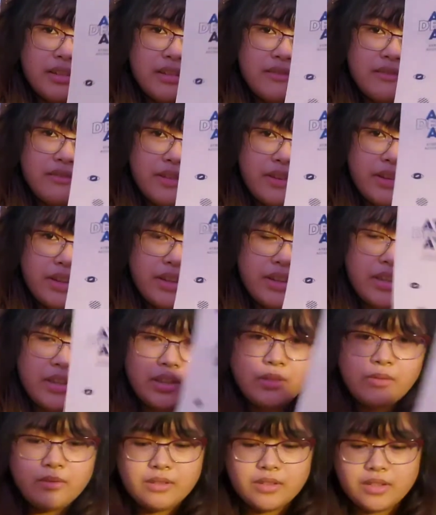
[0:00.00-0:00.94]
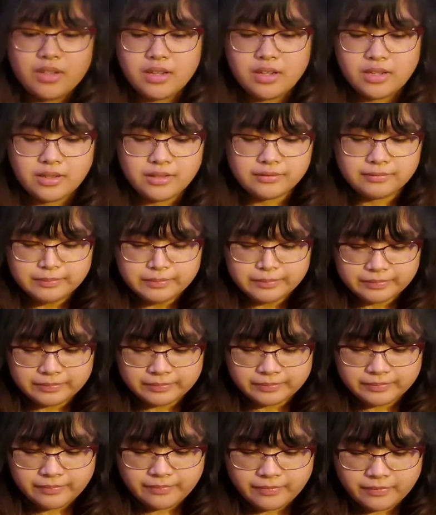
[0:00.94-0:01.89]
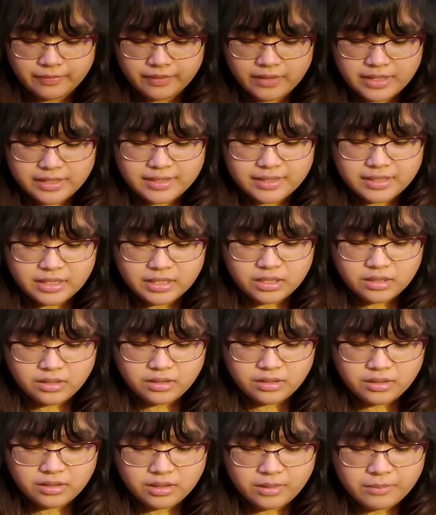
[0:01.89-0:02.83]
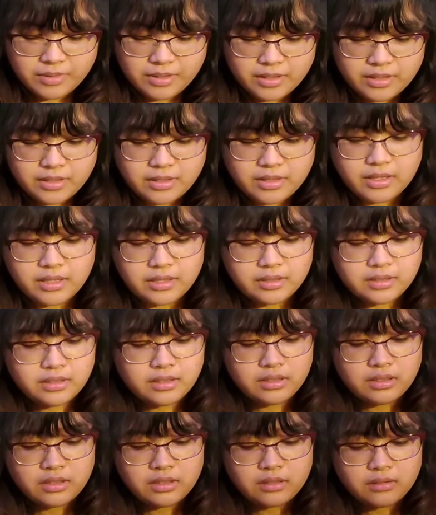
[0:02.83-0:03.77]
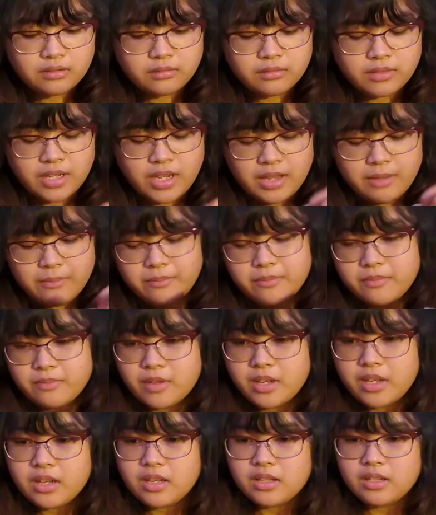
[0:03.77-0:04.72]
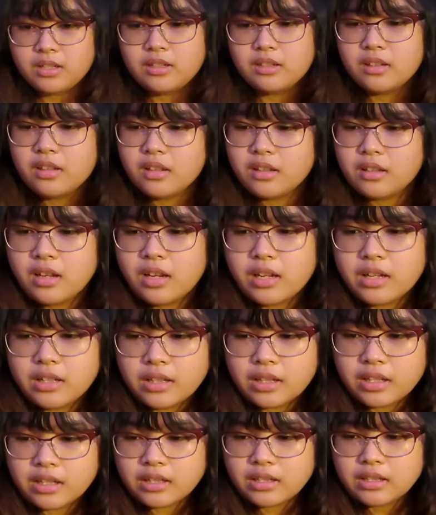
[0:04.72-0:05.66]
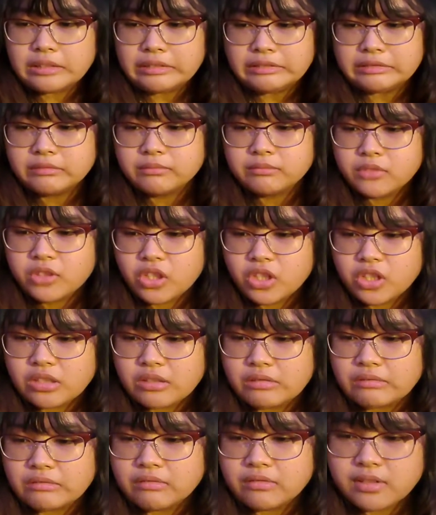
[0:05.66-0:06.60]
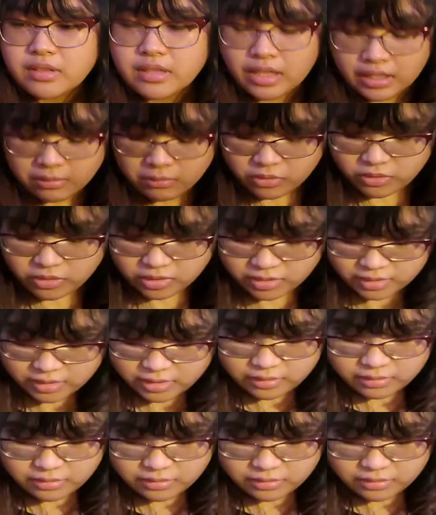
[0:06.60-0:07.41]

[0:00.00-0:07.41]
very cute. The sticker, I mean, the little tape, kind of like couldn't stick anymore, so